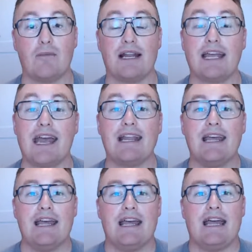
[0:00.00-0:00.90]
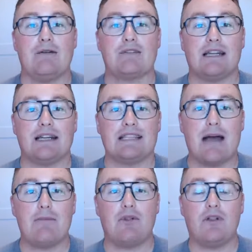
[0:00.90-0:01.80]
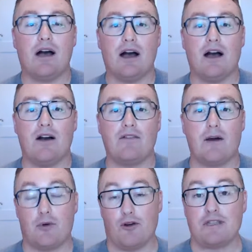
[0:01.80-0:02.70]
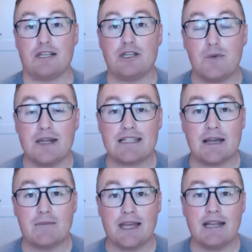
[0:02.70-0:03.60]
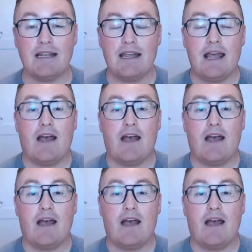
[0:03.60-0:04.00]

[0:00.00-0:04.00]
But again, it was an example of a person doing something